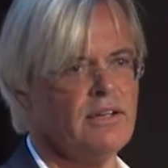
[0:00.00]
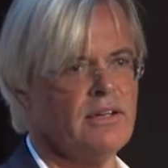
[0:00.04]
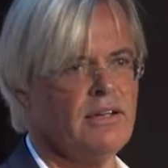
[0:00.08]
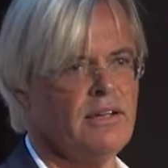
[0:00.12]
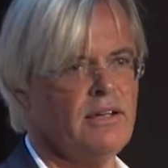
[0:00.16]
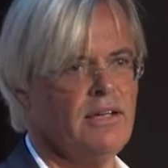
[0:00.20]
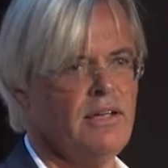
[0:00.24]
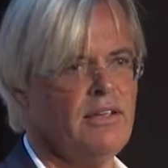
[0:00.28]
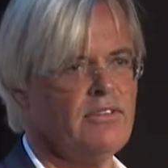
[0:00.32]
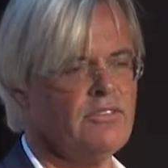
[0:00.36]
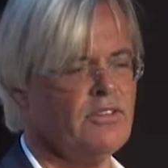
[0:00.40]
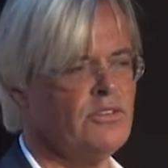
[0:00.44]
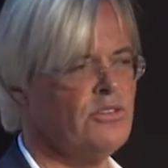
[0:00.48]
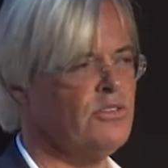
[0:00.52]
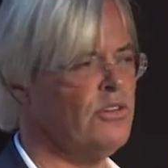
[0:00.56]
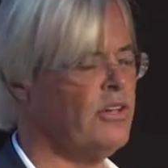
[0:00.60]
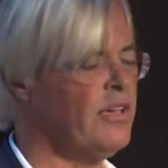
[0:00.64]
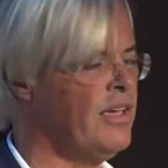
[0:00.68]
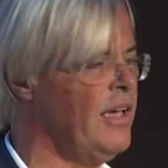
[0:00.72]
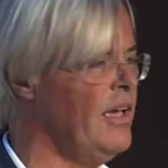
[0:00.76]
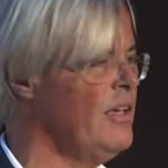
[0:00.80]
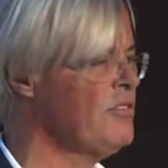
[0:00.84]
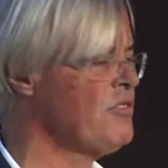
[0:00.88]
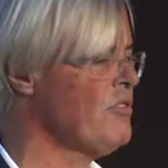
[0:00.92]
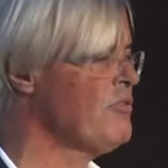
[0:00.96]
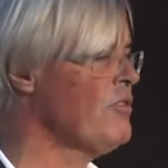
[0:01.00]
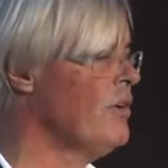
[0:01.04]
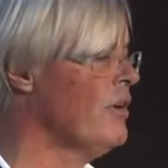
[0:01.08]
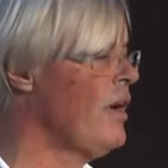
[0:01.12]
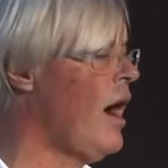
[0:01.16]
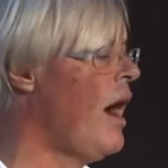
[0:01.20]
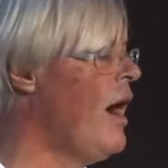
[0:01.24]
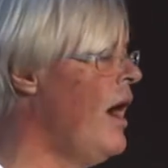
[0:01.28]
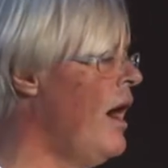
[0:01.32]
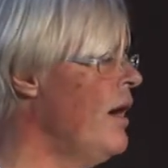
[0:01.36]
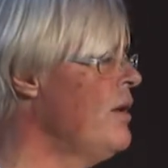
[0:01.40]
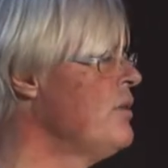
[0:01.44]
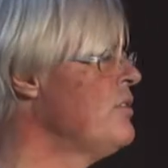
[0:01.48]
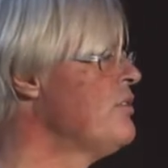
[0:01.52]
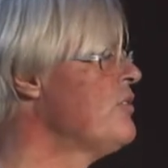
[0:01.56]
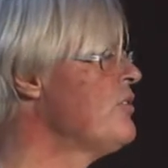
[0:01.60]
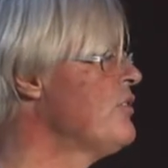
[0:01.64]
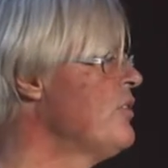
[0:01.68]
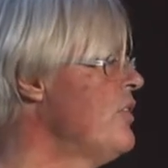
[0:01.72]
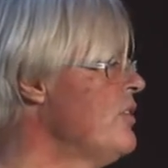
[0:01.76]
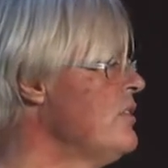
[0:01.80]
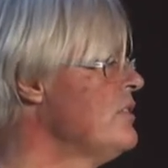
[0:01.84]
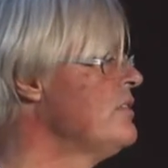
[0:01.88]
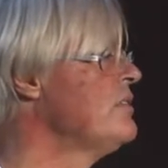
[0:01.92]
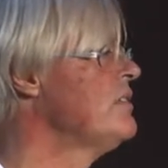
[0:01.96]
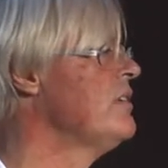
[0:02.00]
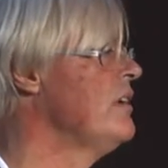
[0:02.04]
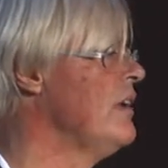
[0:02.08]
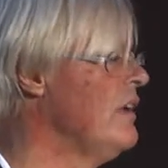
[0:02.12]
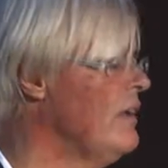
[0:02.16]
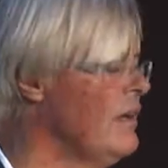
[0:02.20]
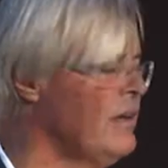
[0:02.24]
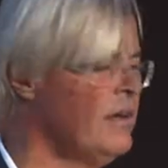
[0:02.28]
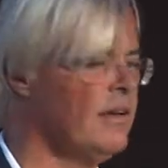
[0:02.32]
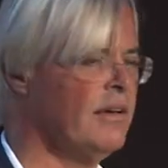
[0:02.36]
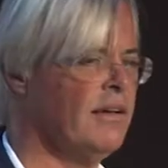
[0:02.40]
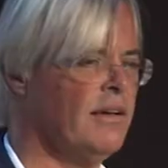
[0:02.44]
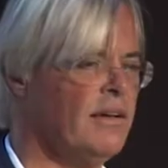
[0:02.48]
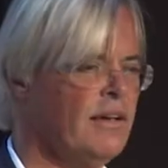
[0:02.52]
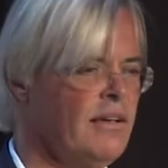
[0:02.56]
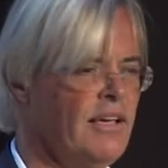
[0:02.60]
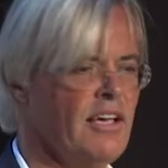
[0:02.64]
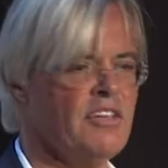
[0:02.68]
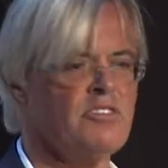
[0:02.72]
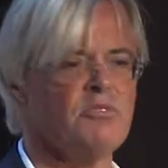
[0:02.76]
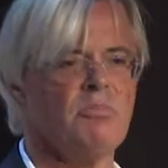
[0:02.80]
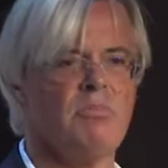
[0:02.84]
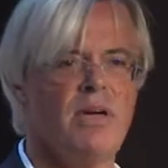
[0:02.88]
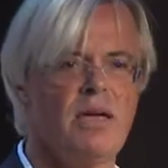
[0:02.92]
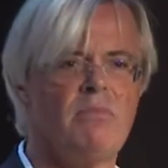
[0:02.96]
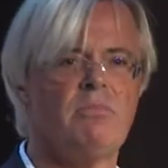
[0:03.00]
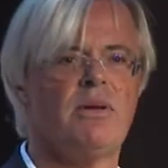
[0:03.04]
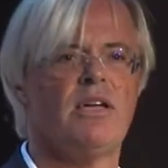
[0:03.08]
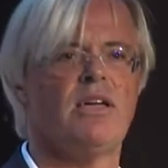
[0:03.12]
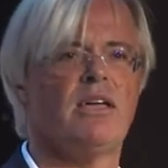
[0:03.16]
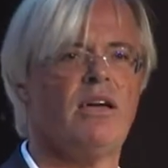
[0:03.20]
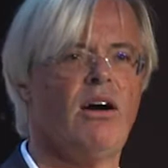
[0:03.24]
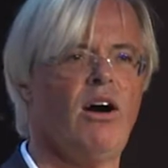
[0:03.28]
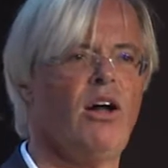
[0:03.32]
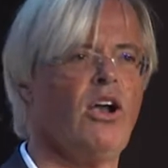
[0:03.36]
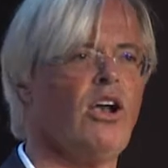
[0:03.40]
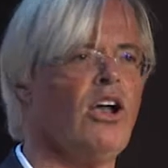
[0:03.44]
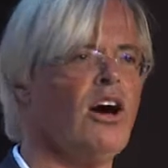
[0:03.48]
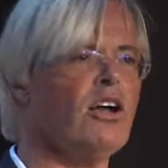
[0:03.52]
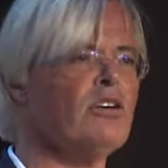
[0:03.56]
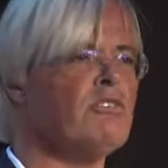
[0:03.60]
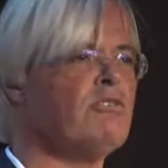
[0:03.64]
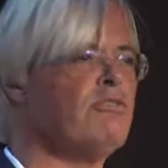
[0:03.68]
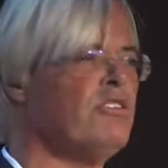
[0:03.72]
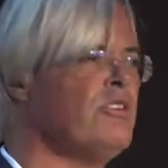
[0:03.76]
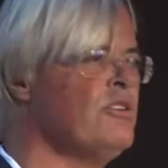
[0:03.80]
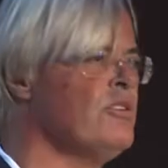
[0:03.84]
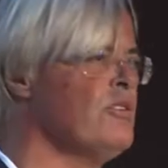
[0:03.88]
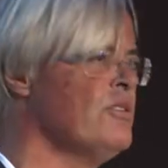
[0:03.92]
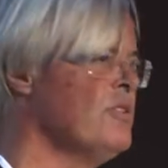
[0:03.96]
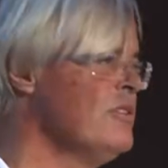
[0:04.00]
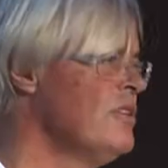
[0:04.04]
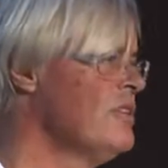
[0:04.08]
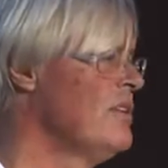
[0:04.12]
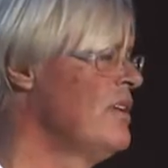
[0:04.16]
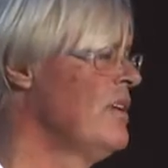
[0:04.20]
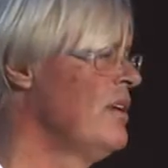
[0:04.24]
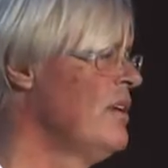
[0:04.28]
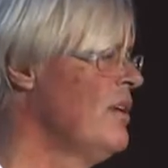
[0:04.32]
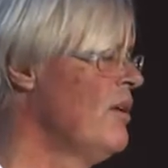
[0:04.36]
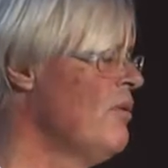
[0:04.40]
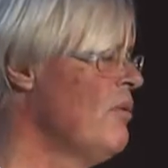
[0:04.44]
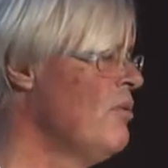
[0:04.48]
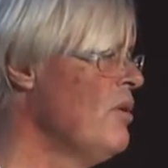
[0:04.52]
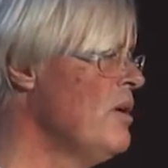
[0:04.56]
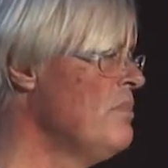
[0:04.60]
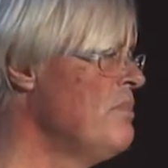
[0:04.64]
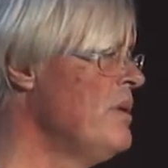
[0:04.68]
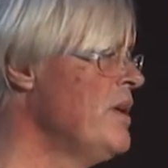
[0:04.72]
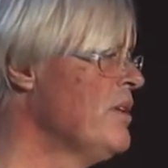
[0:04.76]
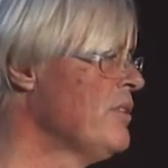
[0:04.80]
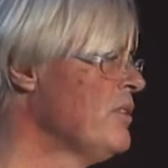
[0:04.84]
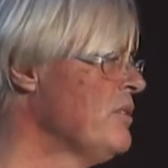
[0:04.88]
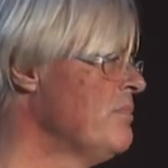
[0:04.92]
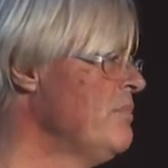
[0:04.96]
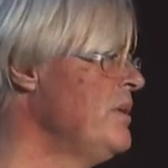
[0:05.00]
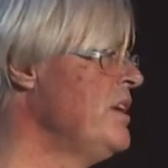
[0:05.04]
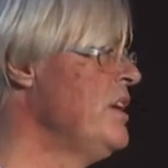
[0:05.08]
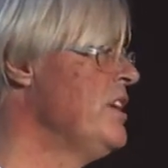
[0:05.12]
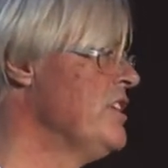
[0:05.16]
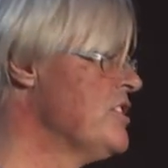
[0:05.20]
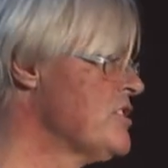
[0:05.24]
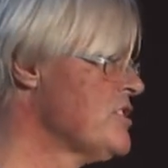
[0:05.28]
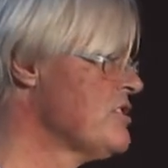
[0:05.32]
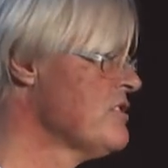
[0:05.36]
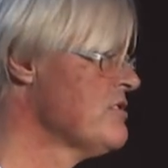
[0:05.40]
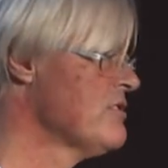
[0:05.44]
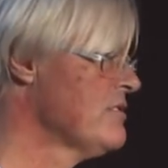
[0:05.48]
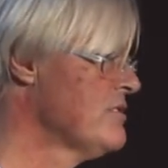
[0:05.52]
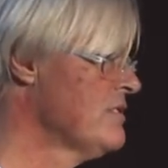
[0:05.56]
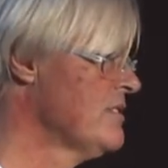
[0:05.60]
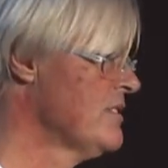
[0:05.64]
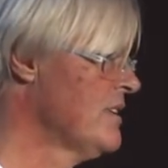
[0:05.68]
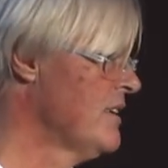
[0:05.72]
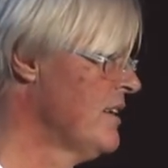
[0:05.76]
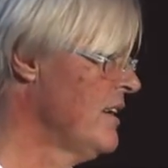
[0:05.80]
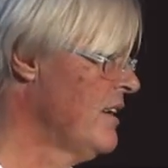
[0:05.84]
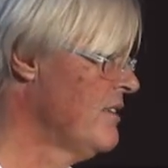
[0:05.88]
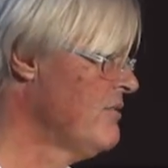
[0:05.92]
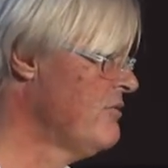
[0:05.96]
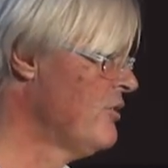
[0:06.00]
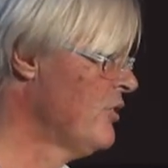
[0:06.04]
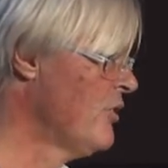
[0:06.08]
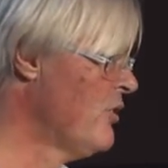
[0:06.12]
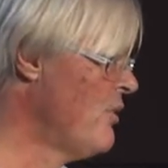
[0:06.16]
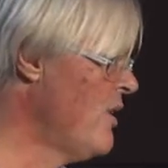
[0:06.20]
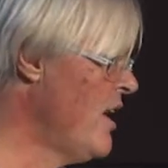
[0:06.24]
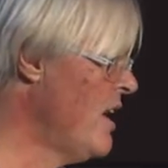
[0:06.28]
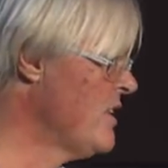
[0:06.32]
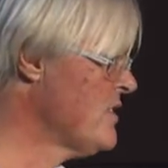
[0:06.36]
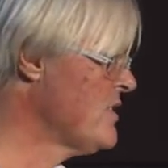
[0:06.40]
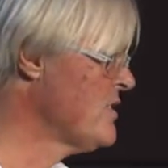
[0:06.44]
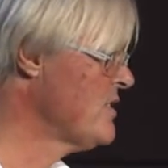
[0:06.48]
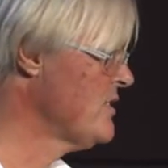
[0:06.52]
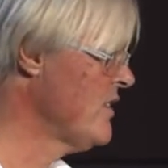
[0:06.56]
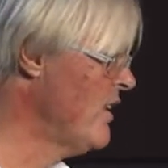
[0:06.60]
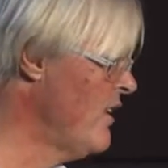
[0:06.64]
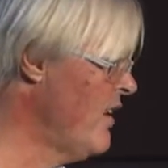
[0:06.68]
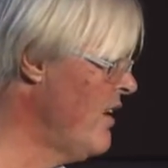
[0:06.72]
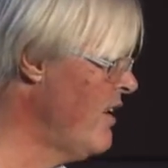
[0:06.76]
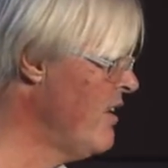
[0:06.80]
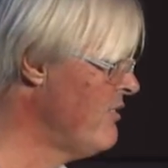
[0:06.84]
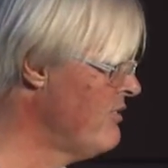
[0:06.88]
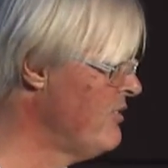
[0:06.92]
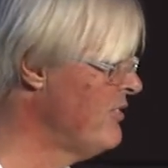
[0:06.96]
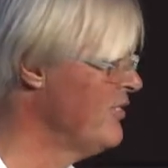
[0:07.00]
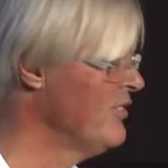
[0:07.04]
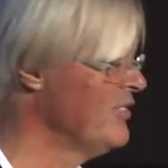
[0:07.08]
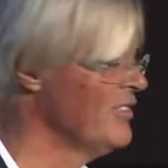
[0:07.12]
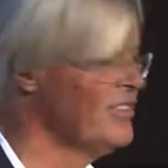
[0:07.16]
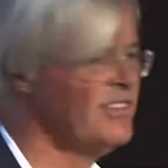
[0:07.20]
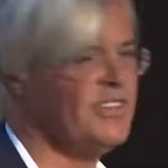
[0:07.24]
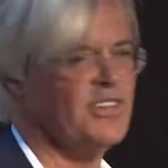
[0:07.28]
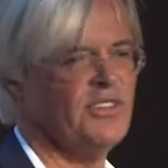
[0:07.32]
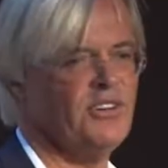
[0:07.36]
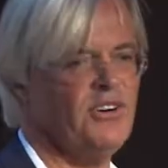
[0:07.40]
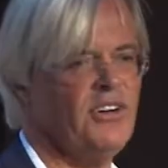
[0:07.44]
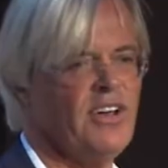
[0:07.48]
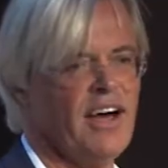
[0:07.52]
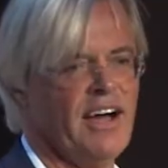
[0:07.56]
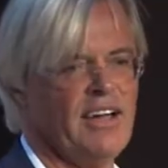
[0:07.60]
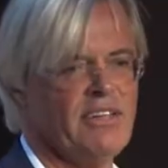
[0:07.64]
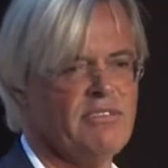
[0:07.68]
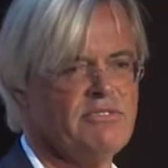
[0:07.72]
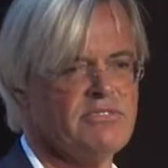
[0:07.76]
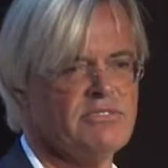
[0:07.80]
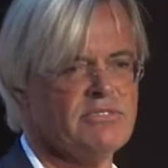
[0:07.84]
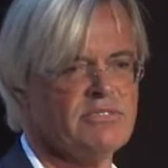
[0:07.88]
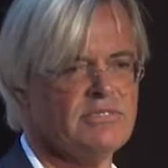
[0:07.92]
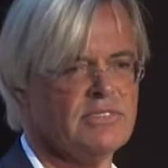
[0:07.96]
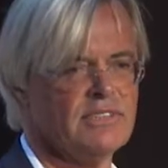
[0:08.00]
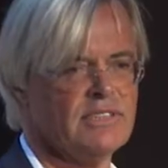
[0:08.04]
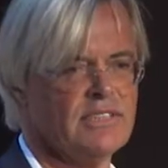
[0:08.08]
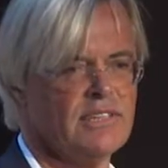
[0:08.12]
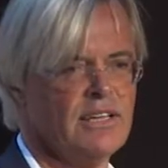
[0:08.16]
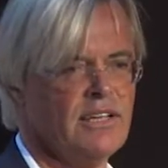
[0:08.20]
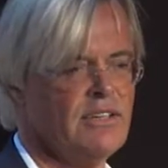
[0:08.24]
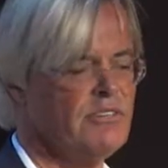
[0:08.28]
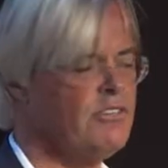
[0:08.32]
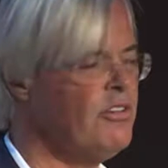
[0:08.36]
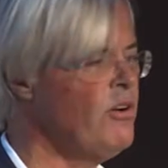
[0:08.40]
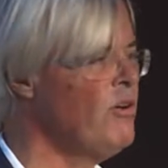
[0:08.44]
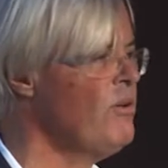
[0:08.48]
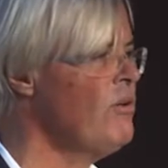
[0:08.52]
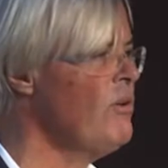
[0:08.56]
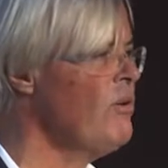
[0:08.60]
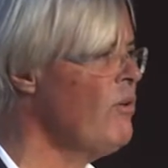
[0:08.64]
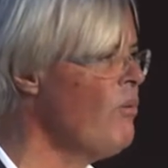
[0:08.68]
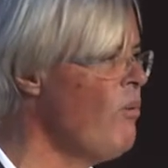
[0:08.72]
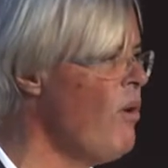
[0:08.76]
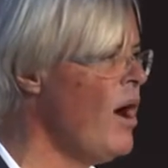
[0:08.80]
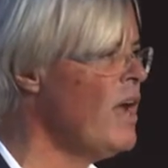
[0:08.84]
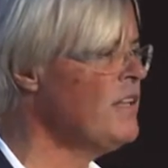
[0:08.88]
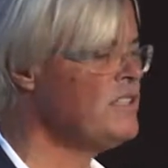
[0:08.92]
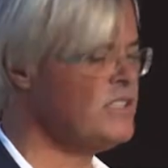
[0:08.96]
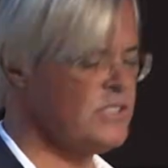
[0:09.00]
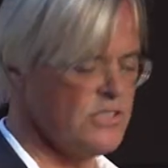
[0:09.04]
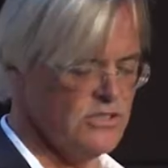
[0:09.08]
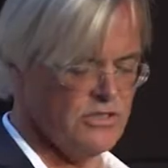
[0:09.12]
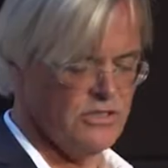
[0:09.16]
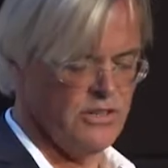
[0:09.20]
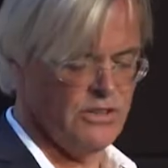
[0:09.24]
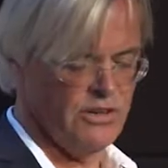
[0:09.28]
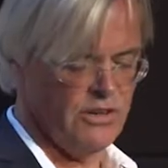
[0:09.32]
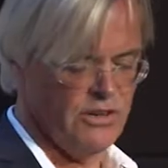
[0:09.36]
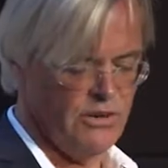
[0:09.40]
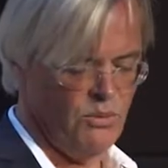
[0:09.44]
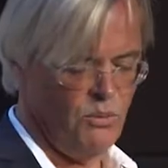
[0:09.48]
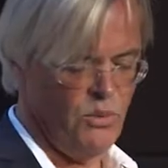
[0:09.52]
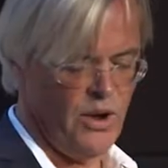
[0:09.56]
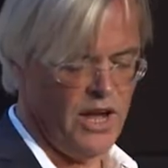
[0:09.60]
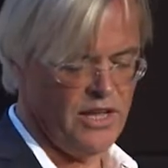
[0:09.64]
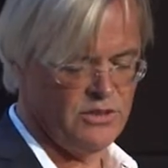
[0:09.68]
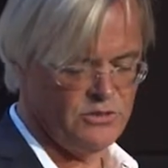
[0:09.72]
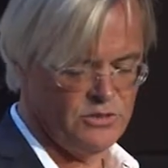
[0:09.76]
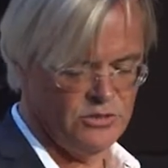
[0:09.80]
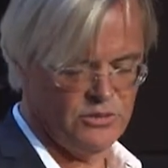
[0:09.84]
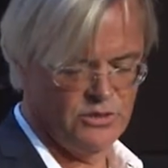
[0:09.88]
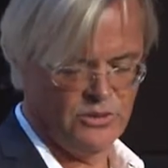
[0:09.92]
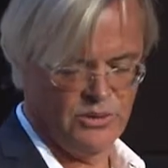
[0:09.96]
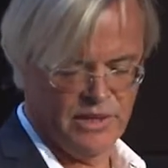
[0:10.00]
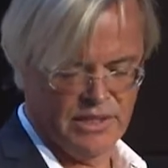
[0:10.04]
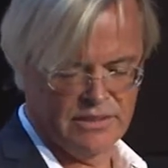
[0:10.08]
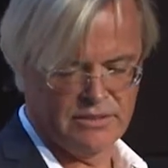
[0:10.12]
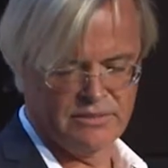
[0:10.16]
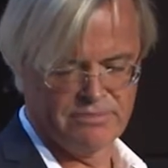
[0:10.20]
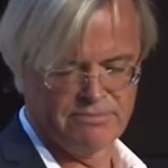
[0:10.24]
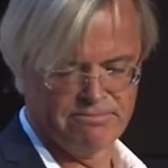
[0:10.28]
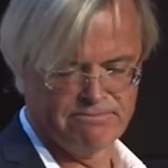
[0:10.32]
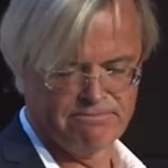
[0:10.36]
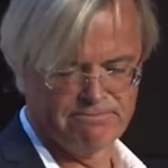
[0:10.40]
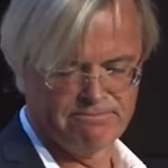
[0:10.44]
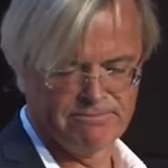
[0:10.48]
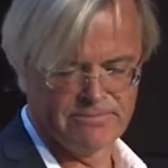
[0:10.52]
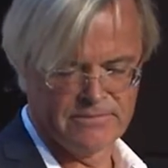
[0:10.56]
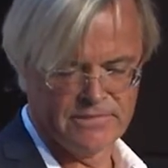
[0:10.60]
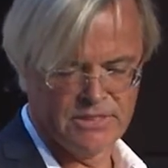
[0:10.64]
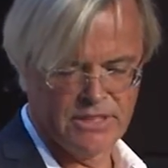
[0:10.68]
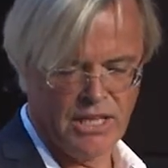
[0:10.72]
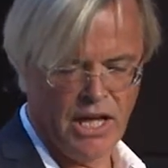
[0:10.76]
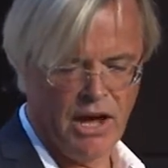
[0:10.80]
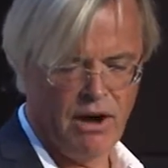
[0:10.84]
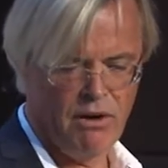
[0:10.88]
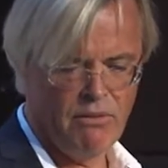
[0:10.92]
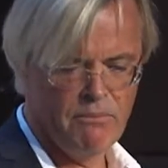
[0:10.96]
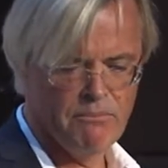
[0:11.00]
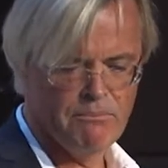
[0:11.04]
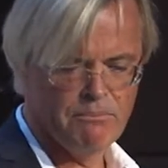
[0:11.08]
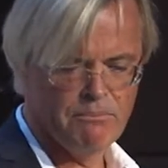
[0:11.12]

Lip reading: is in the case of high uncertainty, yes, maybe a lot of you will be on the beach for the rest of your life. So what's the way to do it? Now,